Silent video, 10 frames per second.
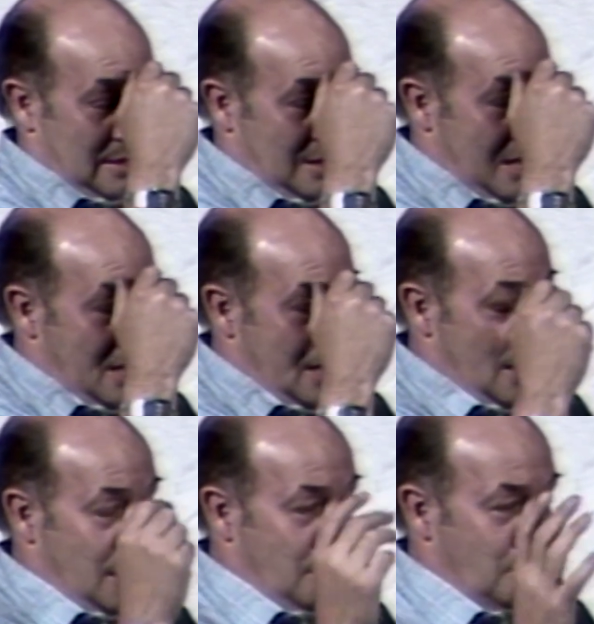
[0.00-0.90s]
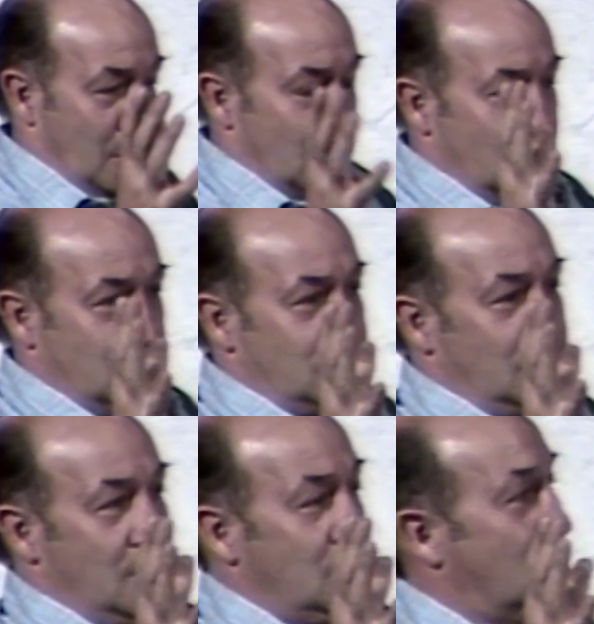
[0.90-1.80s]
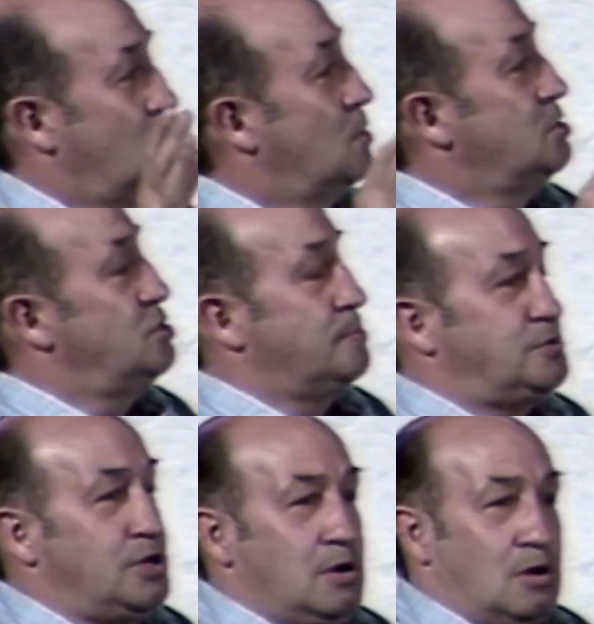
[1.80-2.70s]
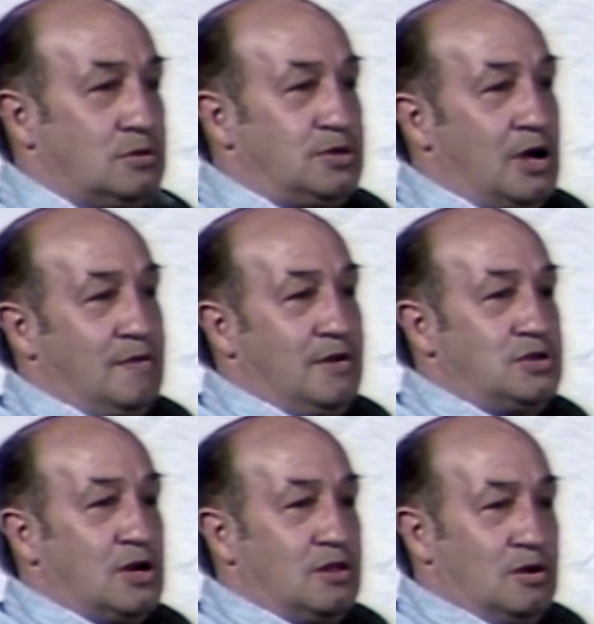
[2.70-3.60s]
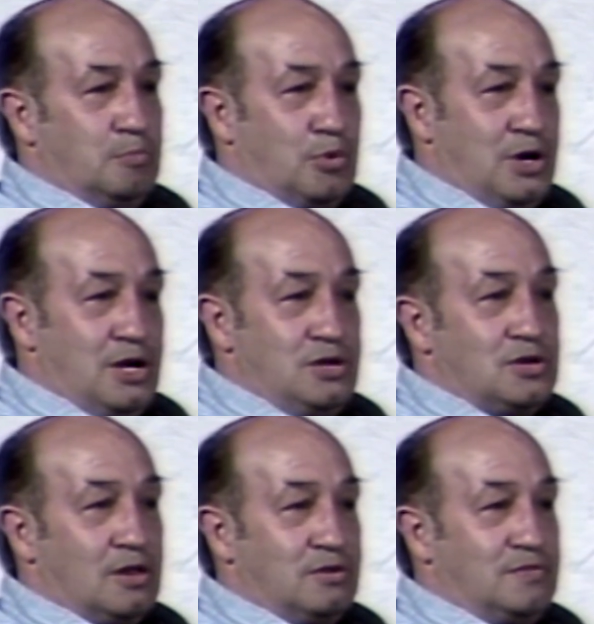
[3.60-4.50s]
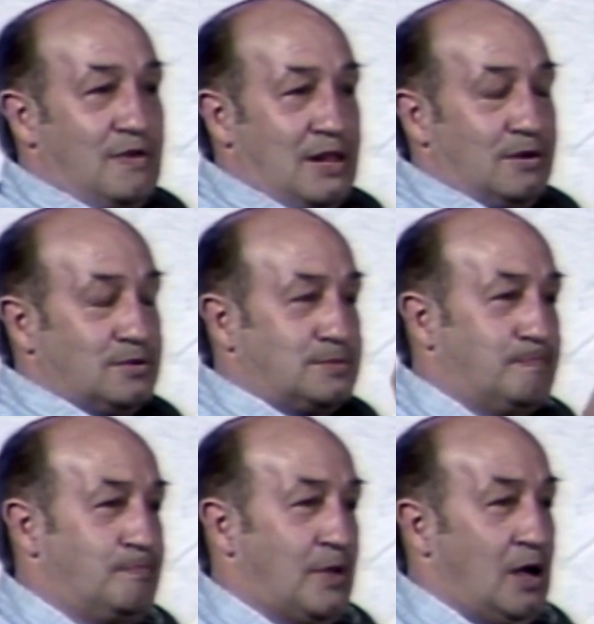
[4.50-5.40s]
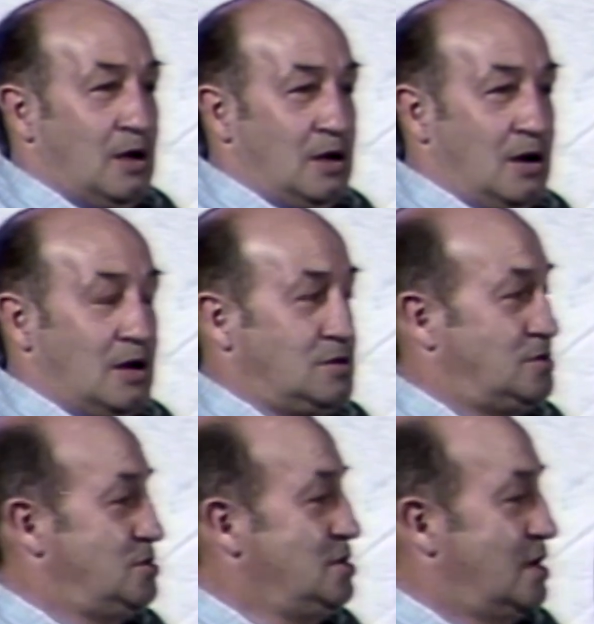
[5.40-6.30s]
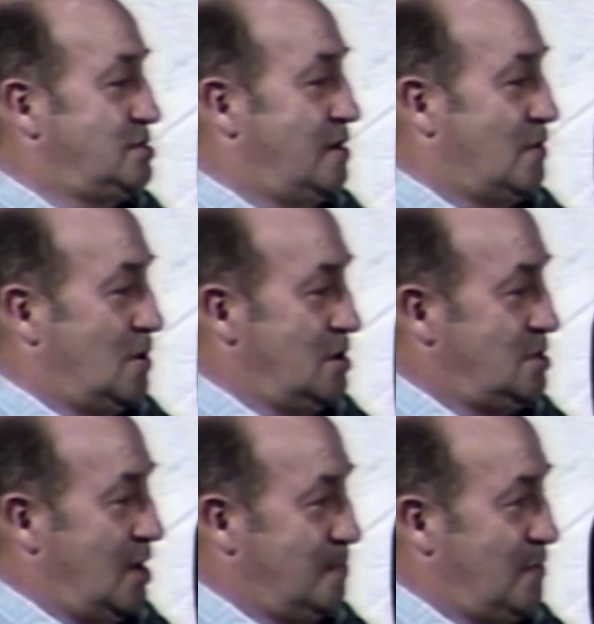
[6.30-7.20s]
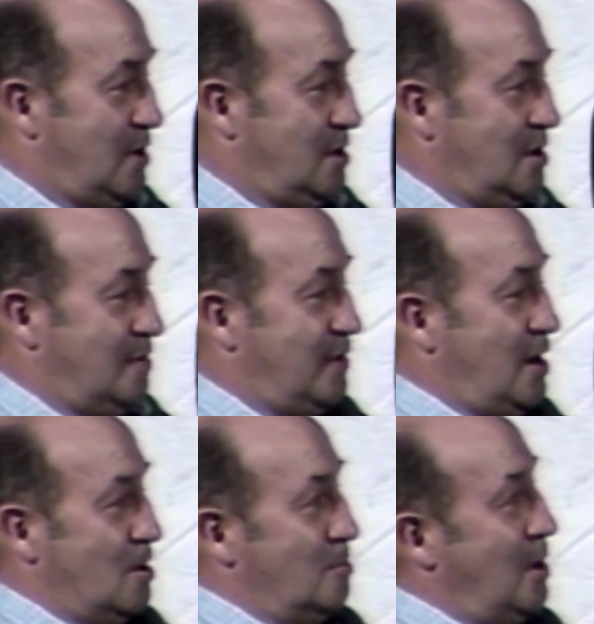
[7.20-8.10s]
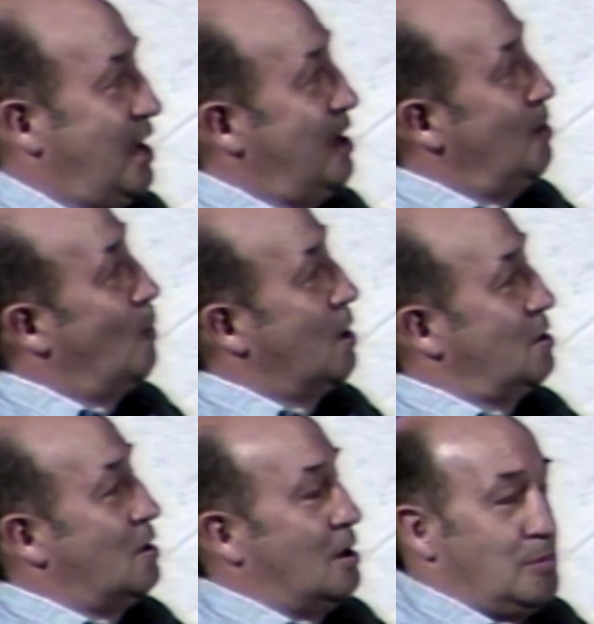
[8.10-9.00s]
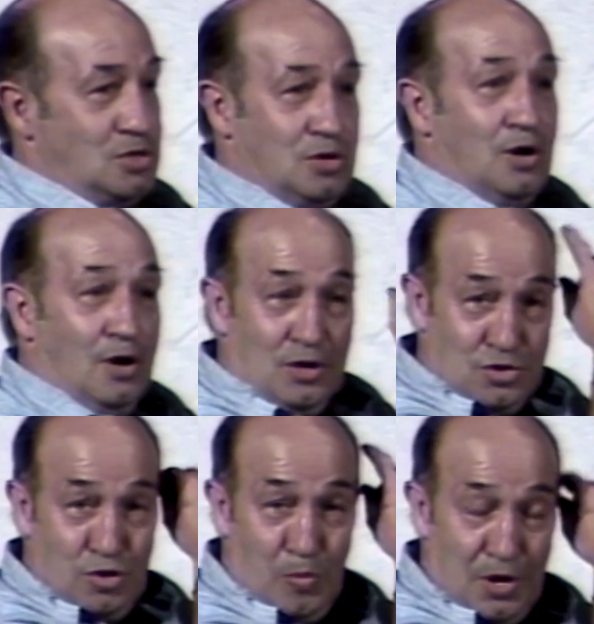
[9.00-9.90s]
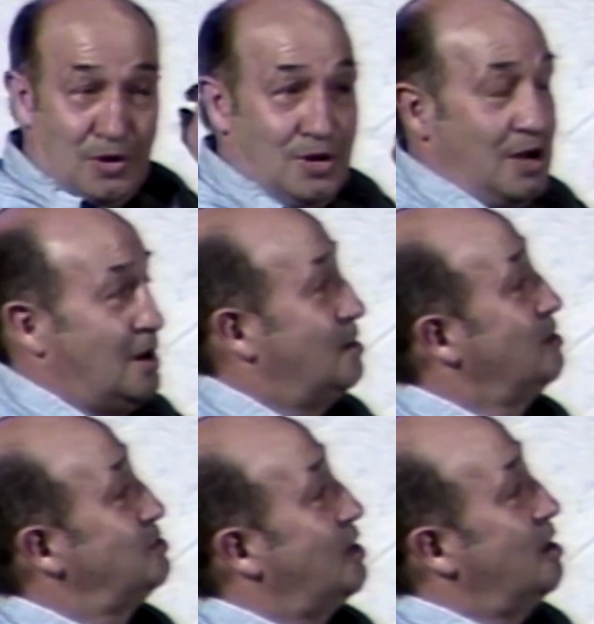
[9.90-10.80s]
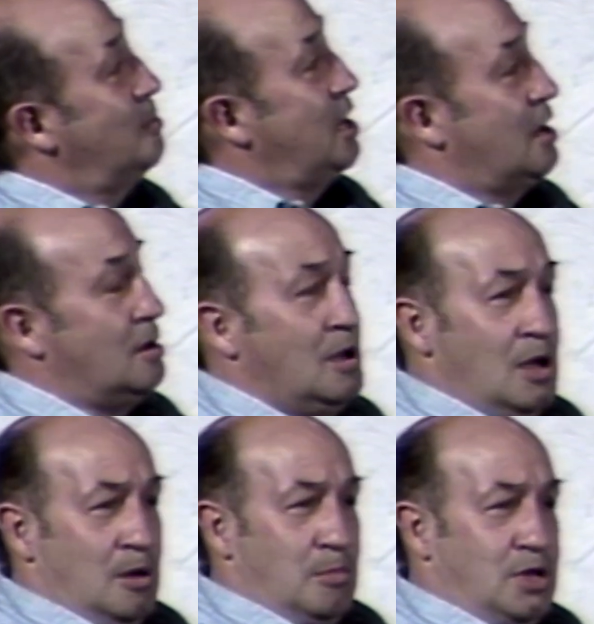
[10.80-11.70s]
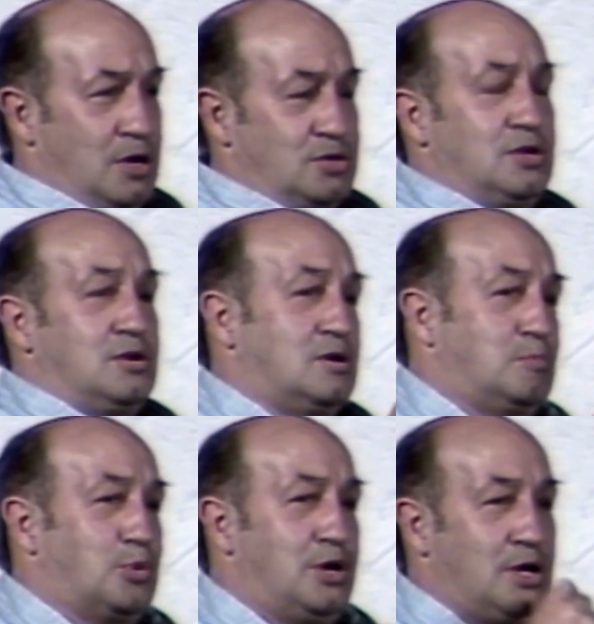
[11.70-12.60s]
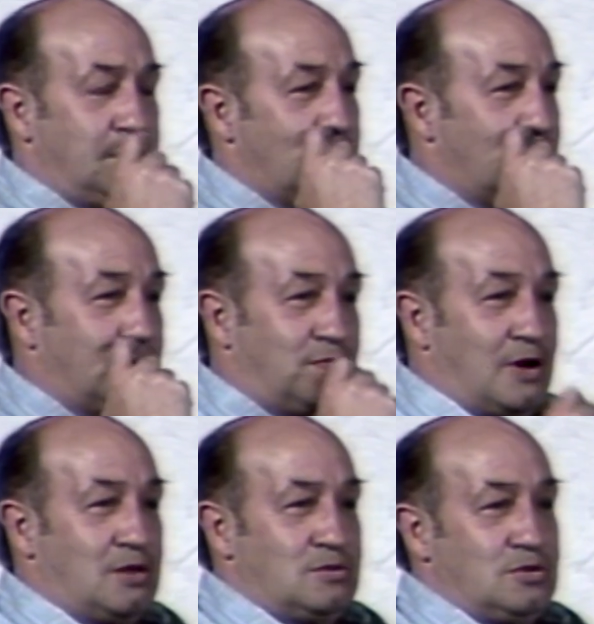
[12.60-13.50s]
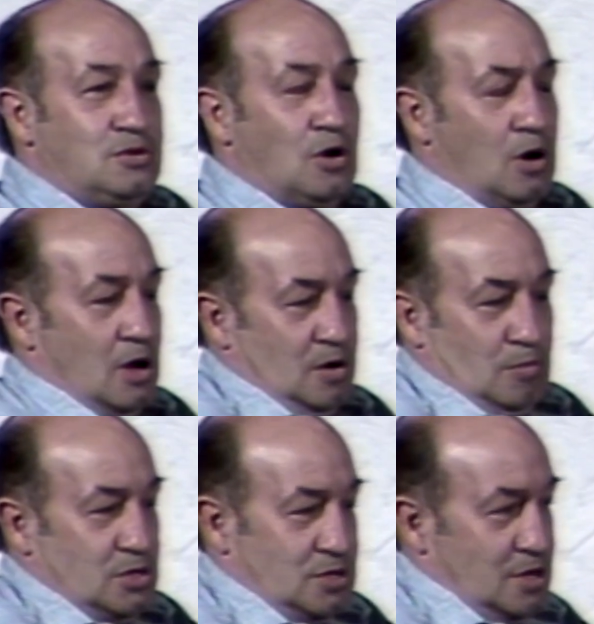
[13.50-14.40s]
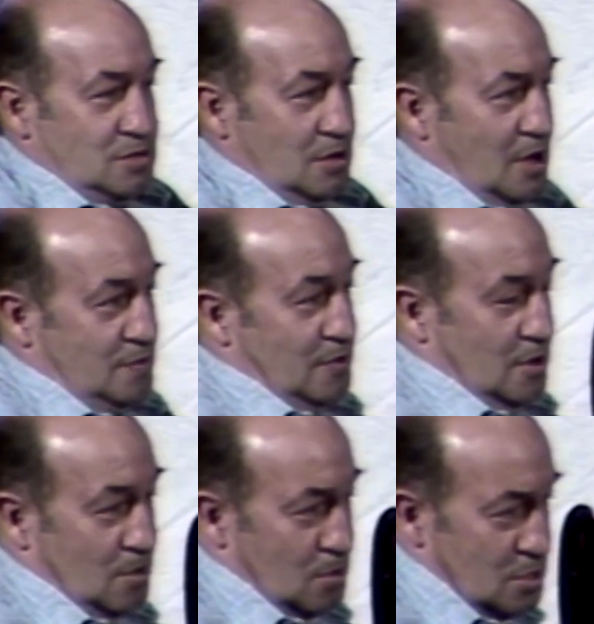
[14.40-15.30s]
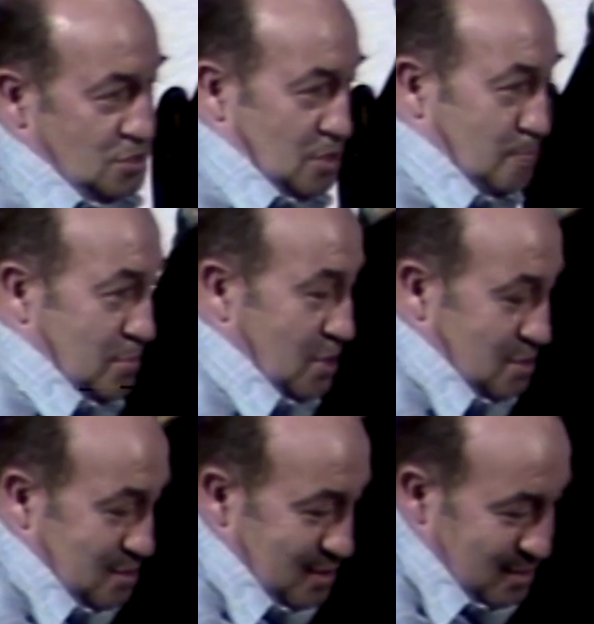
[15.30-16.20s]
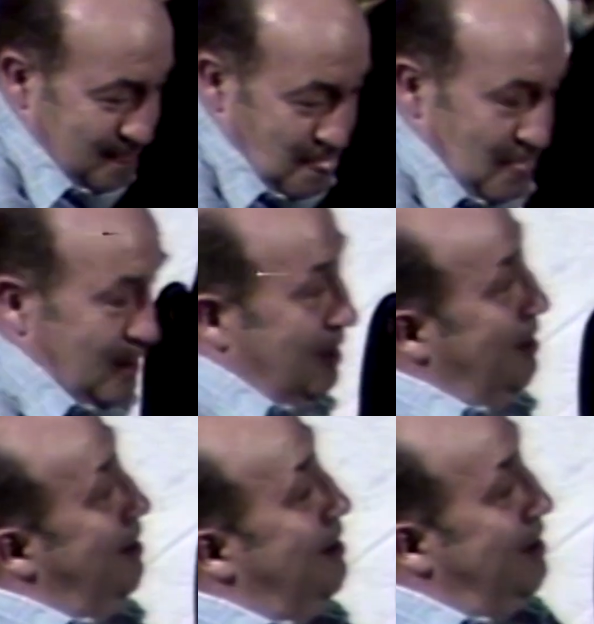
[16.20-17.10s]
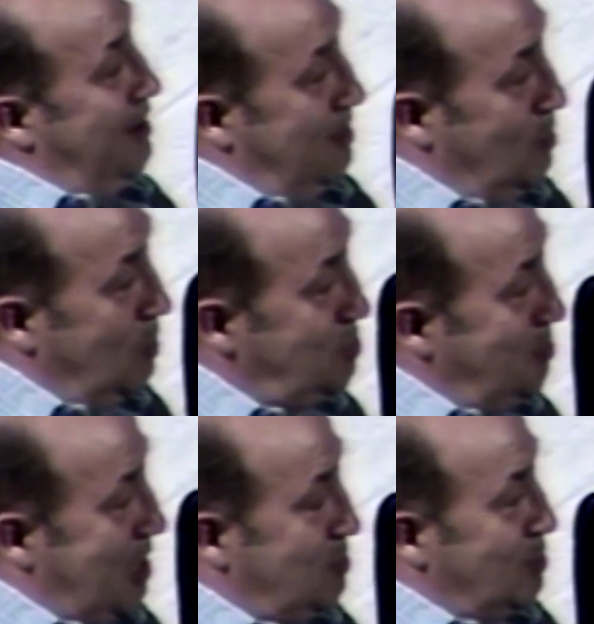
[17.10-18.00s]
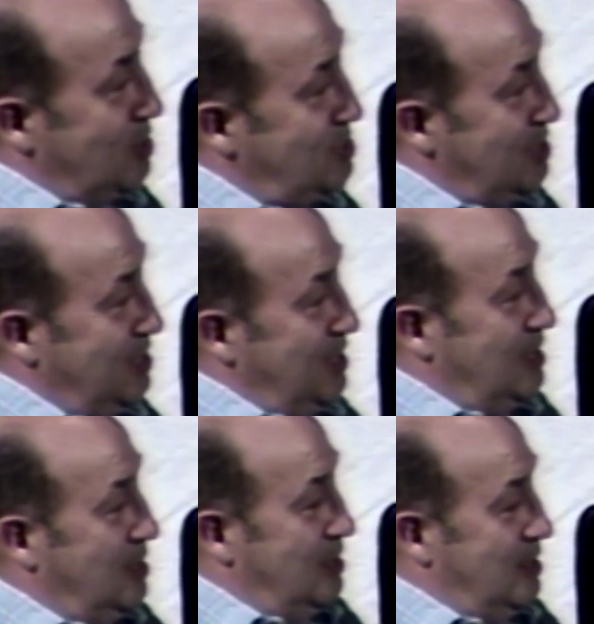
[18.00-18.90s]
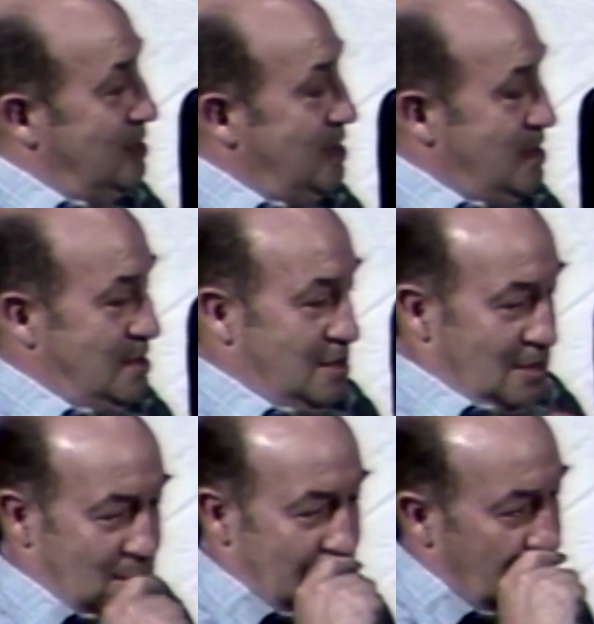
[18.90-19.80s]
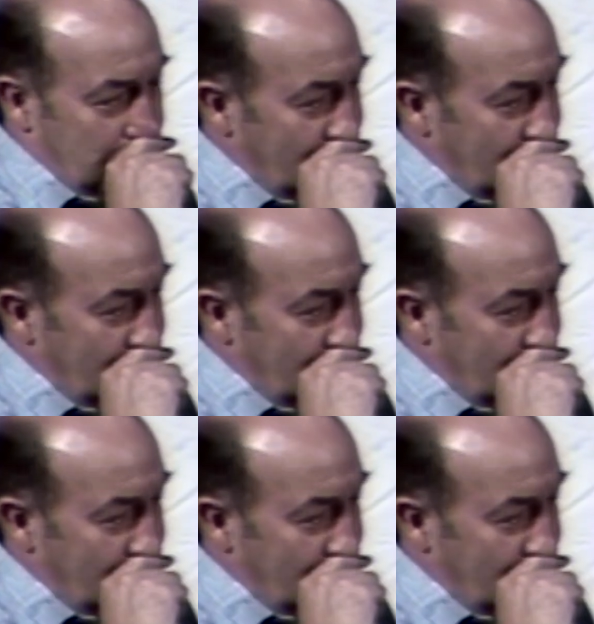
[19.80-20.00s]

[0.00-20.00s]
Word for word: they, birds in their courtship, sit alongside of each other and preen each other's feathers. Now, she does have a hard time finding enough hair on my head to work on, but she, she'll work on the hair on the side of my head. But they sit there and preen each other's feathers and yawn, which says a lot for their courtship. But uh, what's the matter, Twitch? The, uh, all